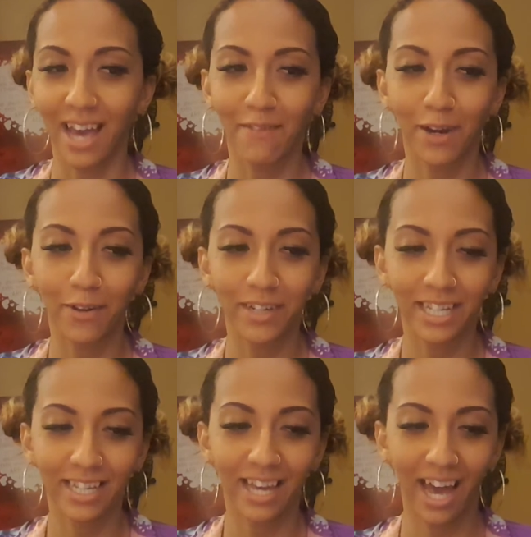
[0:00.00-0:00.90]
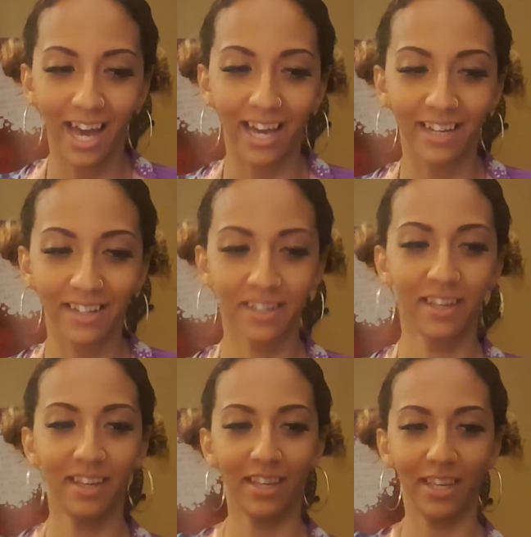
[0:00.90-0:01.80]
I've already had,
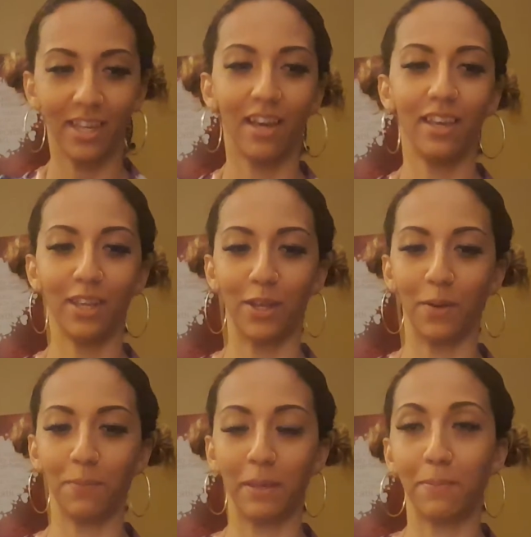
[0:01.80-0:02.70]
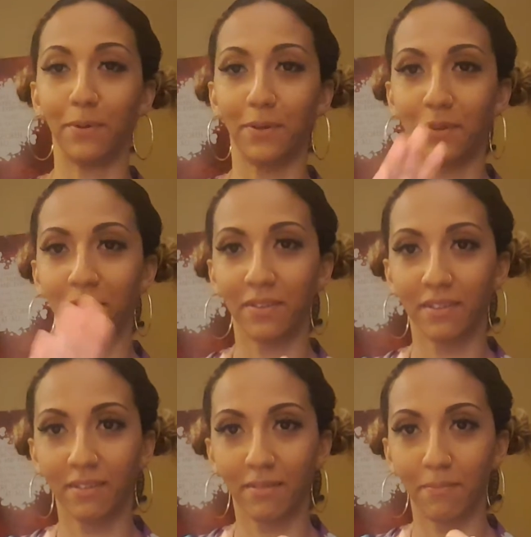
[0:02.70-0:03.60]
you know, people
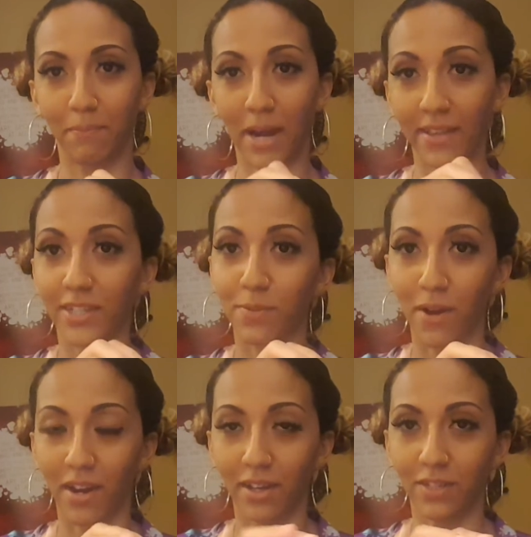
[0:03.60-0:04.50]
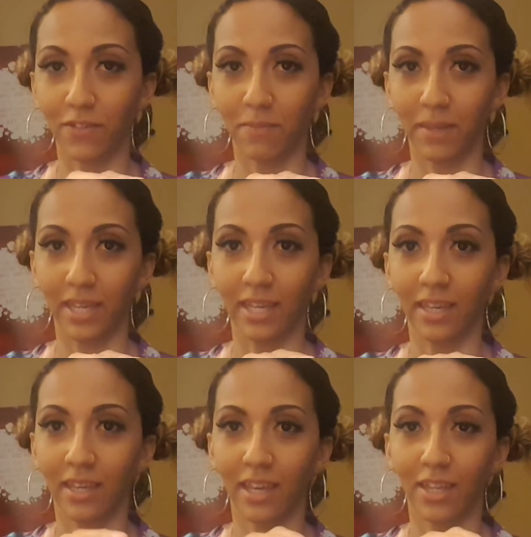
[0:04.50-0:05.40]
buy this product from
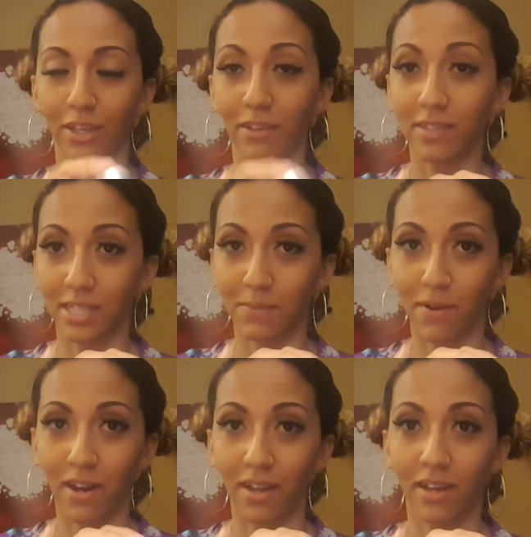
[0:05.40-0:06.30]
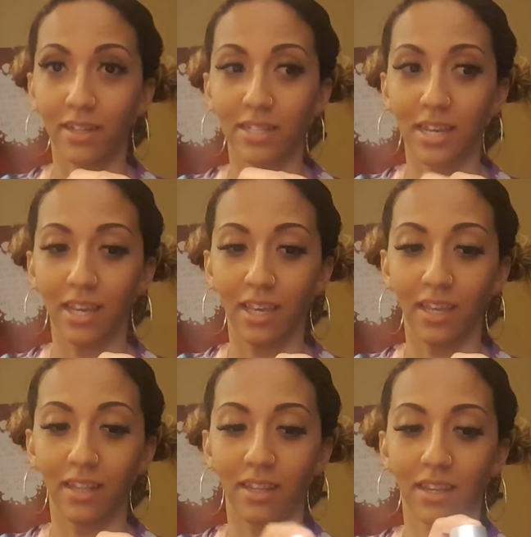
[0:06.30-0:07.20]
me and use this product
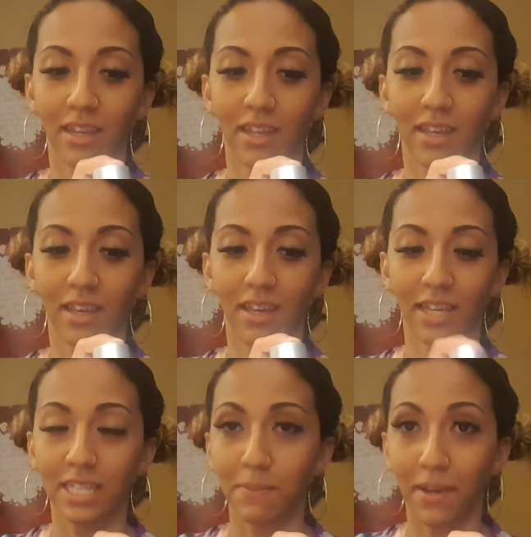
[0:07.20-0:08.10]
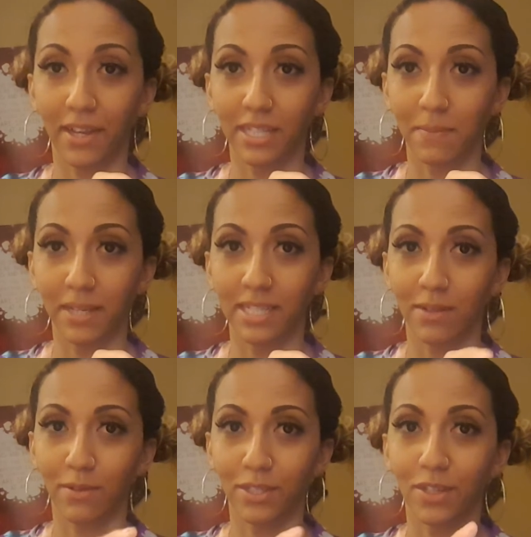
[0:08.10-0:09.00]
and experience amazing
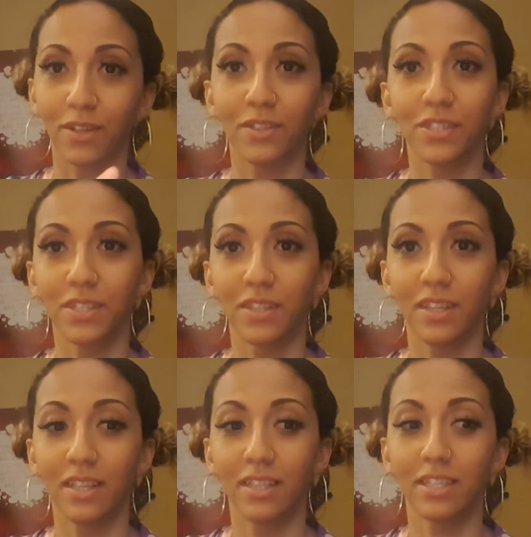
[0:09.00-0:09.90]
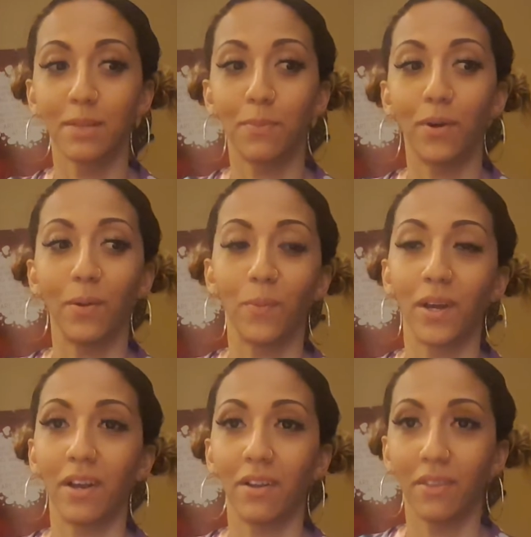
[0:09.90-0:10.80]
results to the point
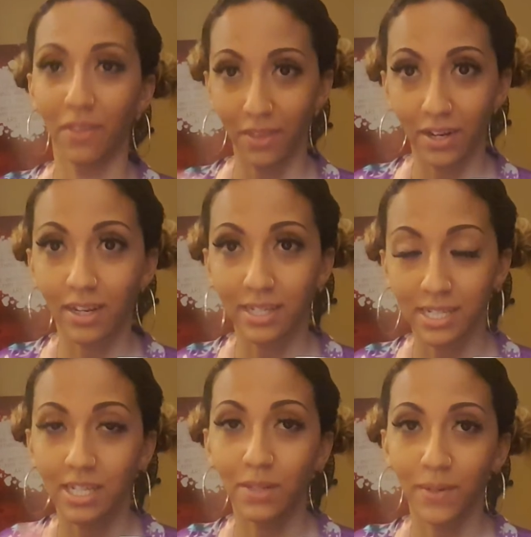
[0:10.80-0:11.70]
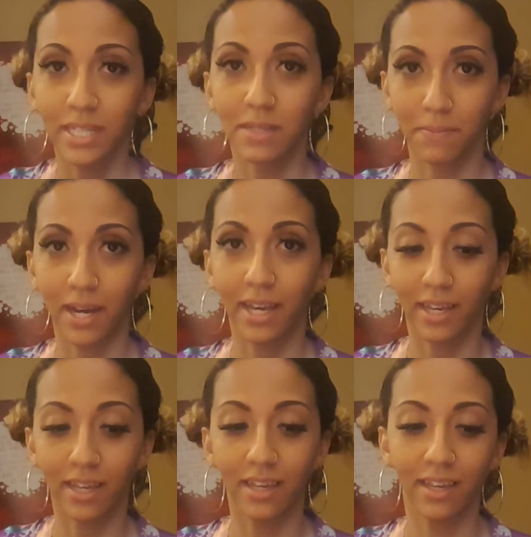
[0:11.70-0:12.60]
where they're continuing to buy
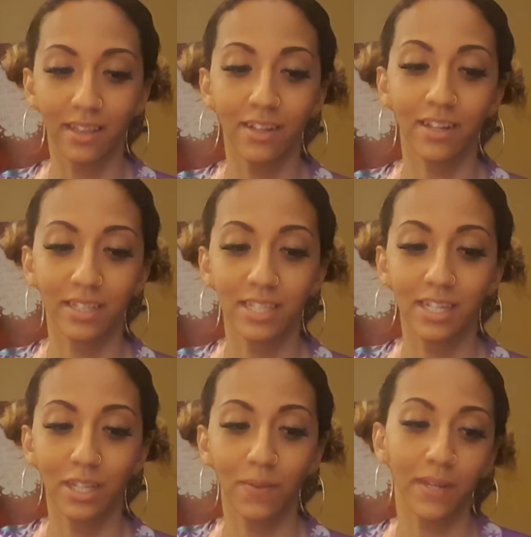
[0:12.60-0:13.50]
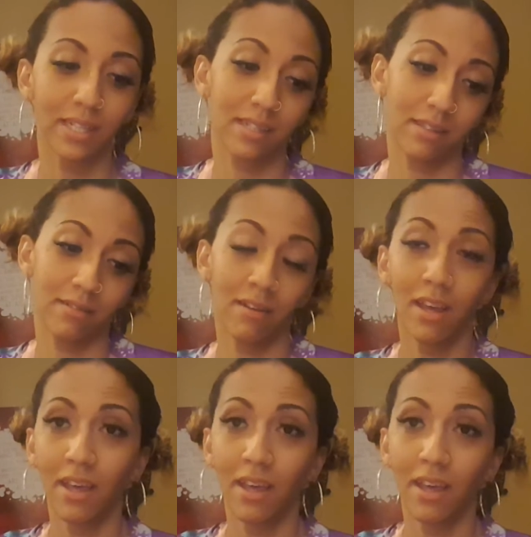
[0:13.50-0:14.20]
it and they're continuing to